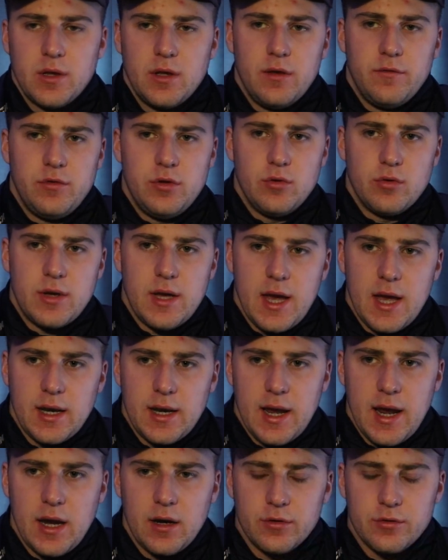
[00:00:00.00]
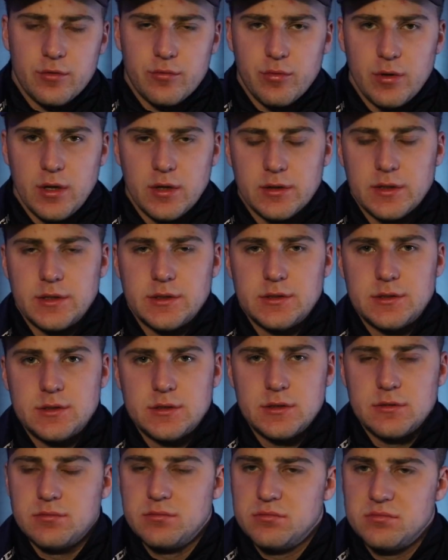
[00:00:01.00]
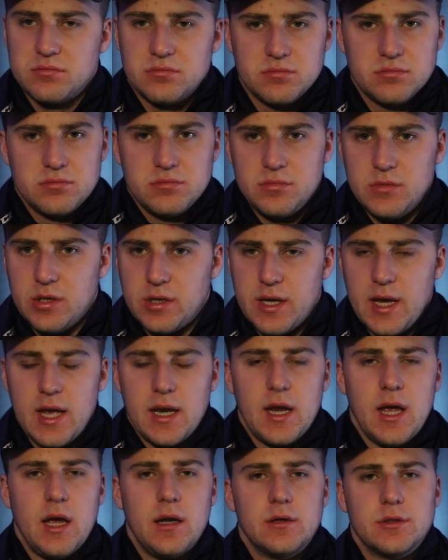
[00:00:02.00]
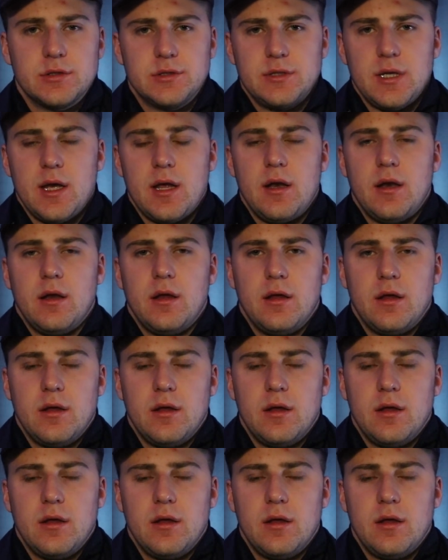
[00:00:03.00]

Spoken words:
If you can't handle the realness, you can't handle shit.